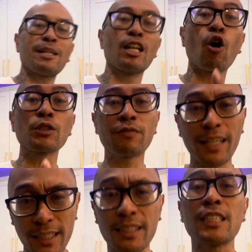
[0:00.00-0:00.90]
Las
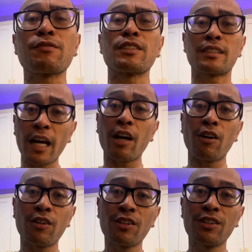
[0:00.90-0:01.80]
Vegas is for sale.
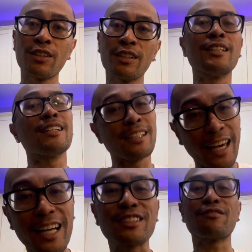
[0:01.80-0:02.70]

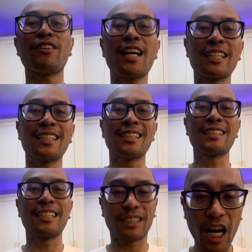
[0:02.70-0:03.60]
Cashavelli.
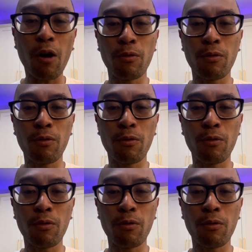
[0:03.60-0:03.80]
Let's go.